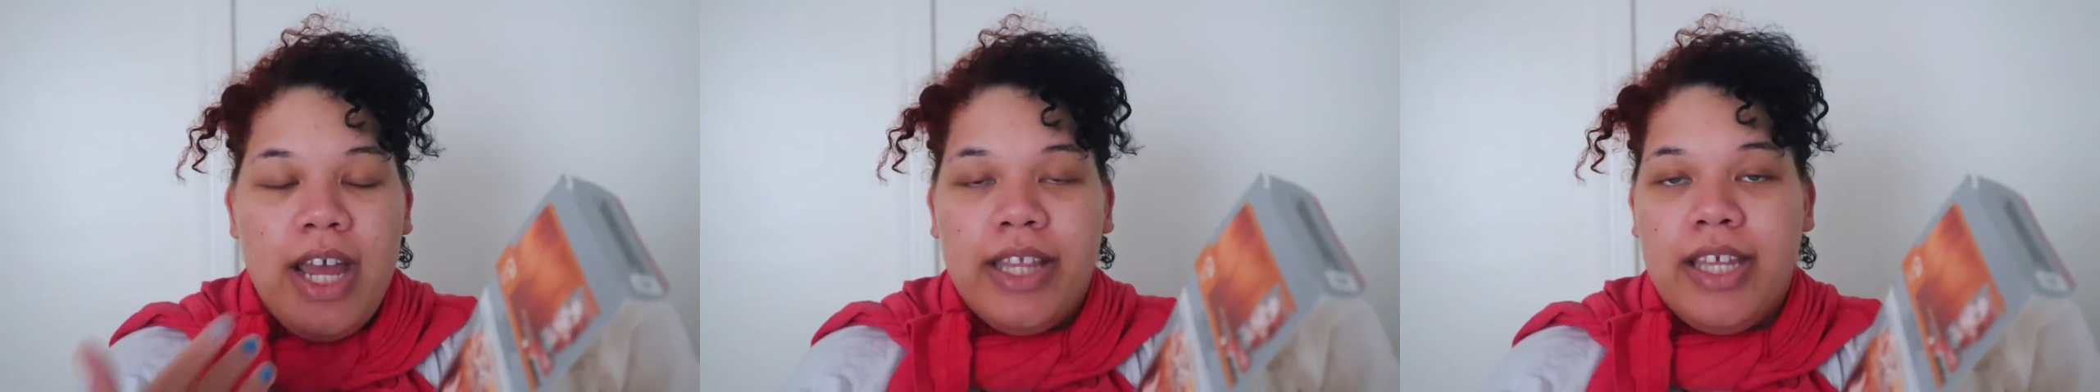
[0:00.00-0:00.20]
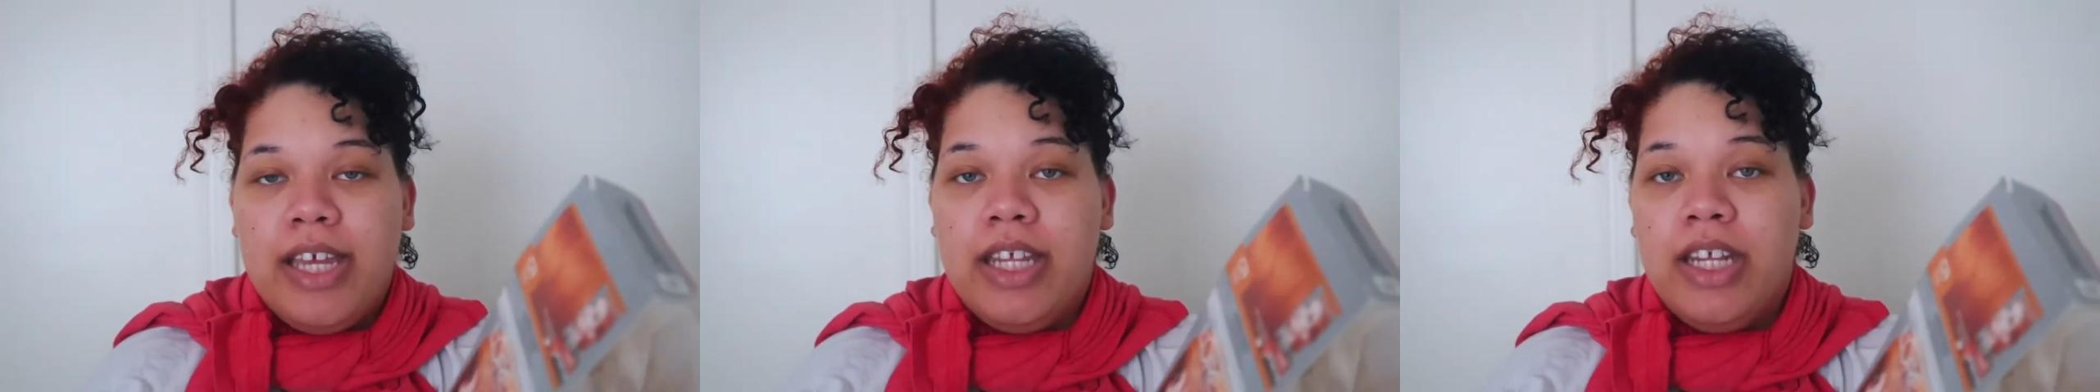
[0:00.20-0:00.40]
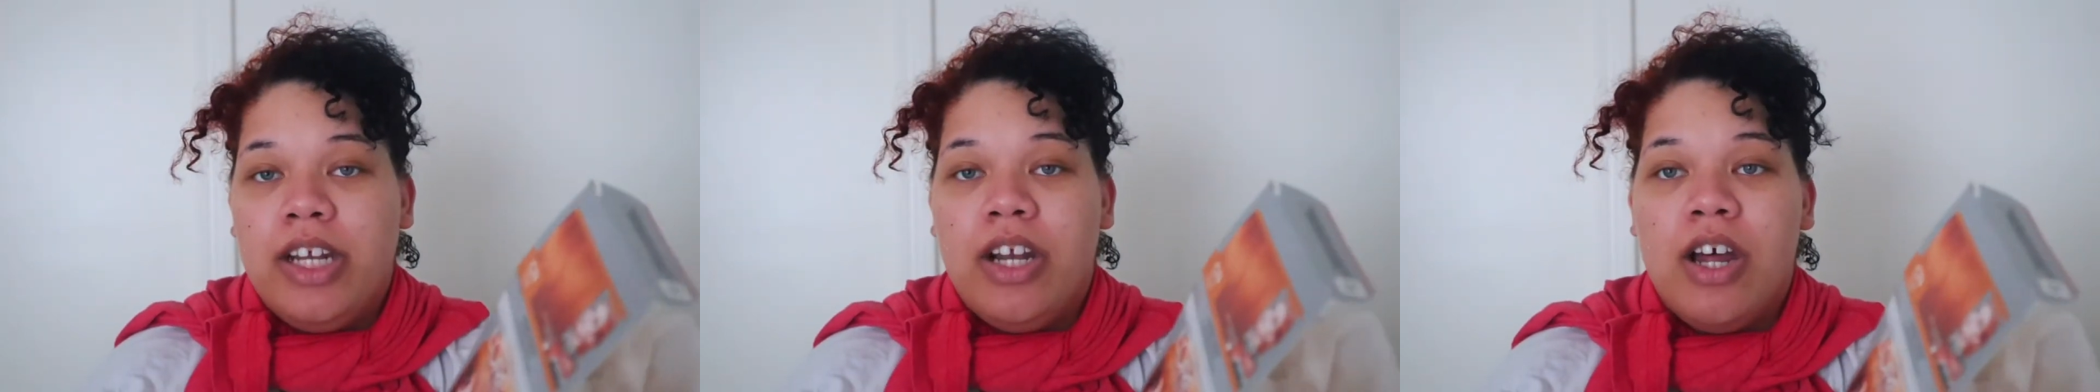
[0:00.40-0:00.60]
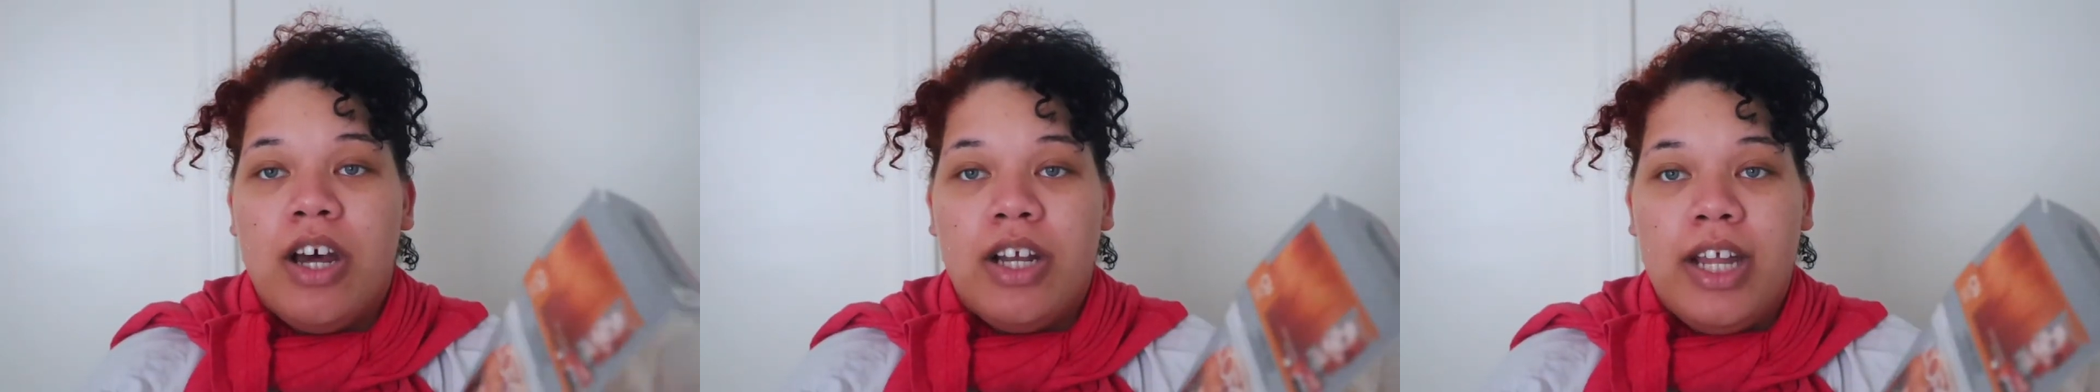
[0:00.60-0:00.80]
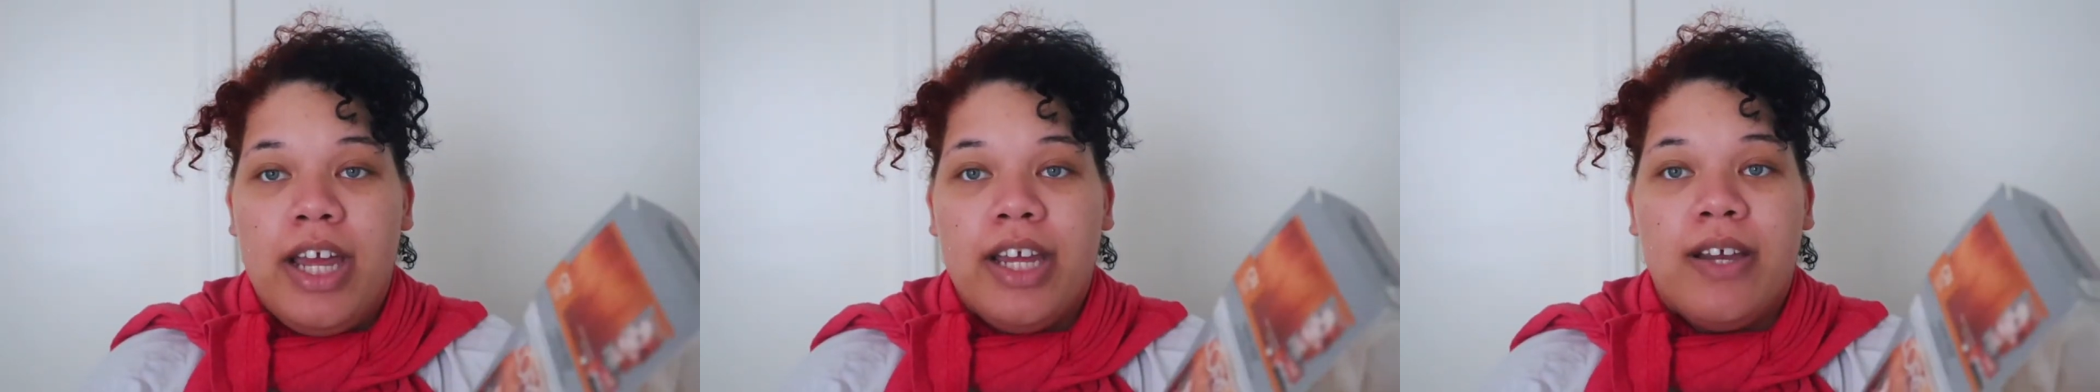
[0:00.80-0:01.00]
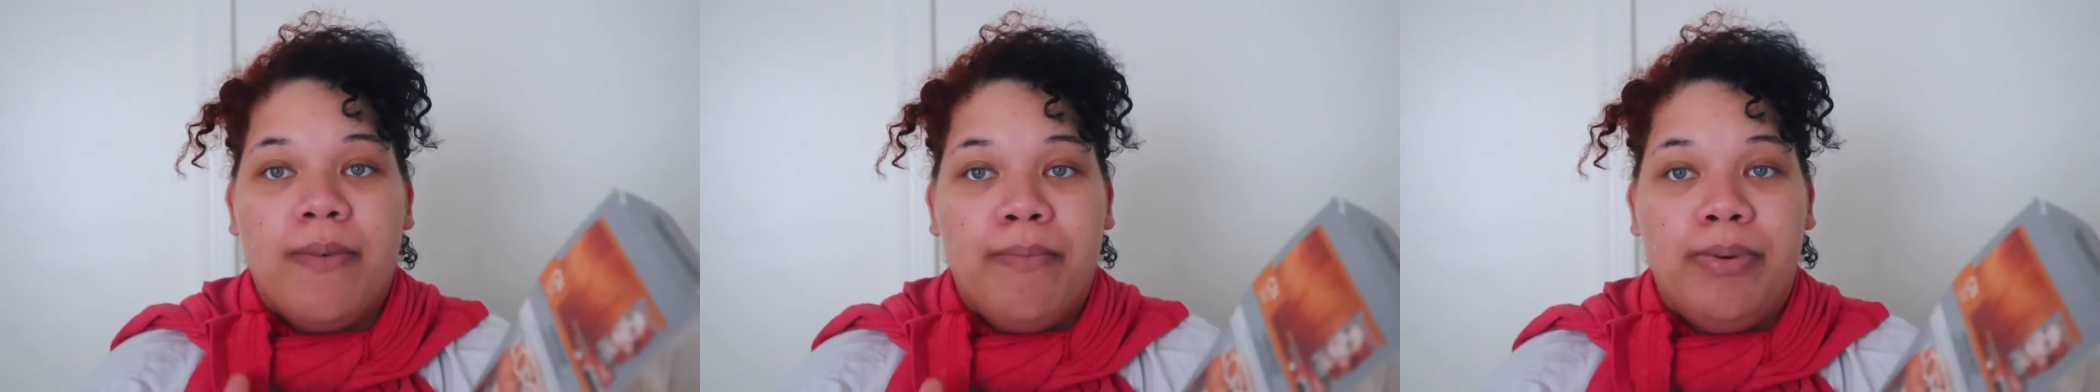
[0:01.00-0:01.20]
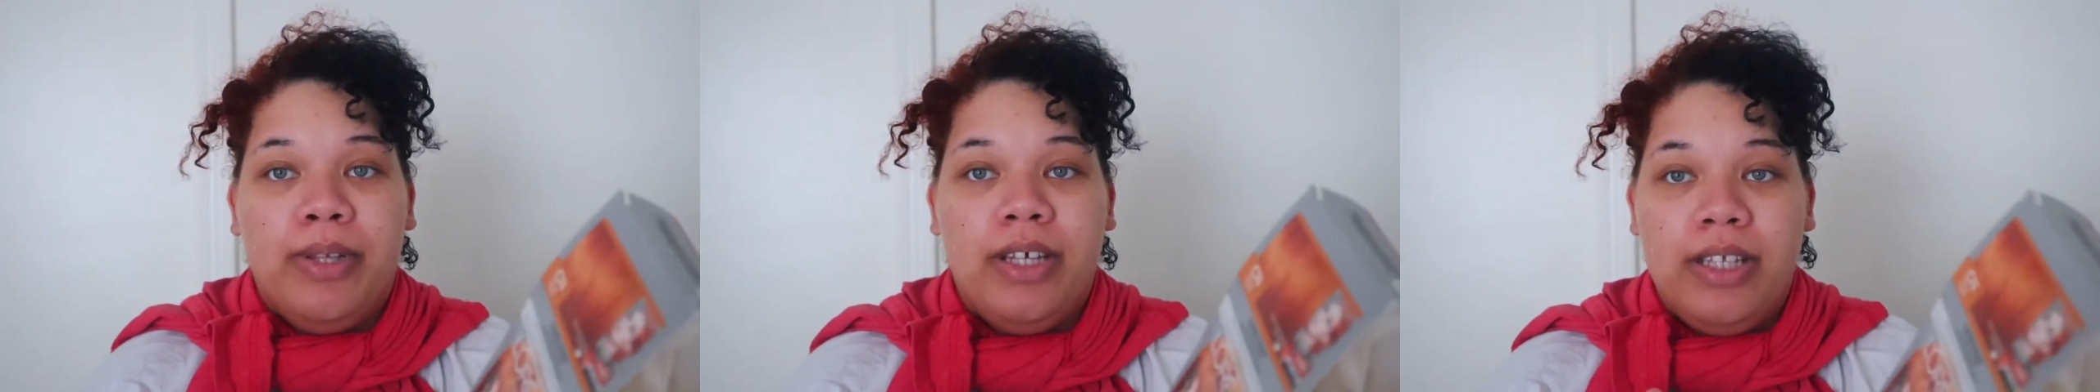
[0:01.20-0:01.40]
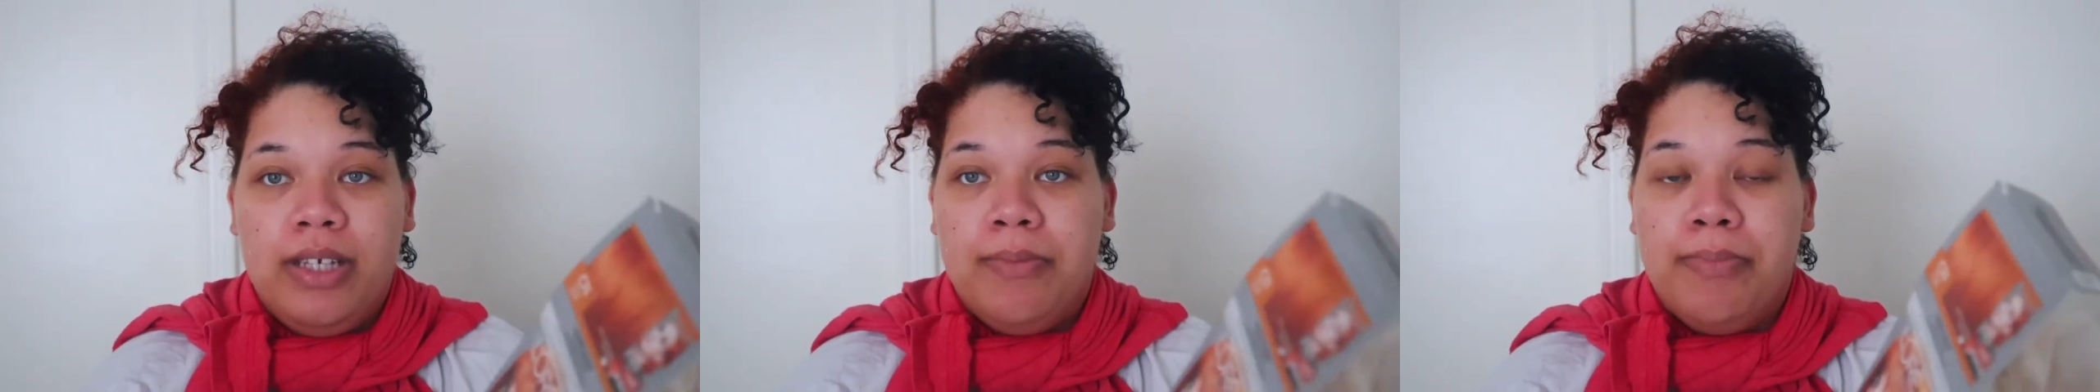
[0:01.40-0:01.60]
they did it on like
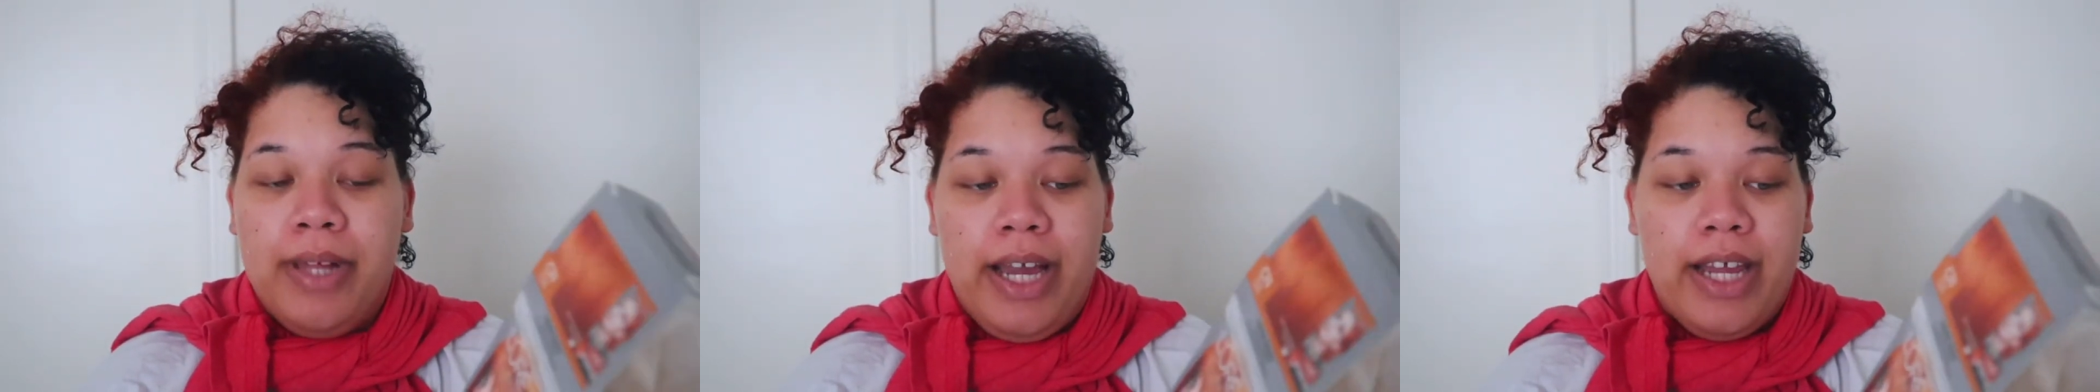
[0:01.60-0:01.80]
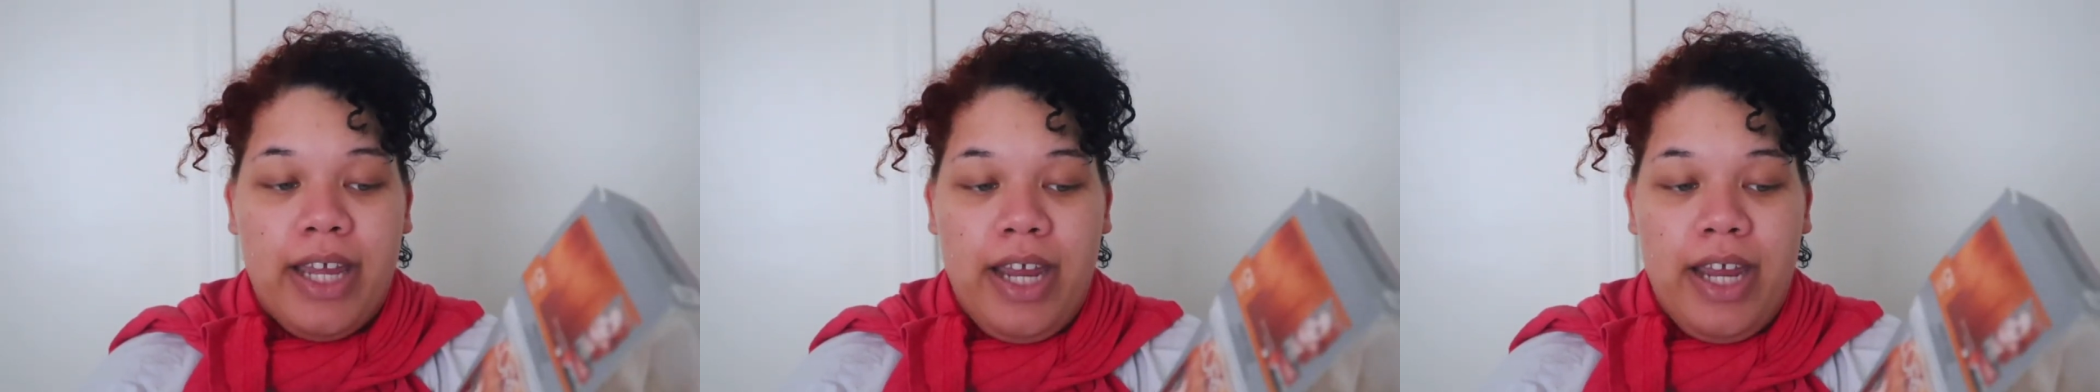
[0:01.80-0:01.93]
completely black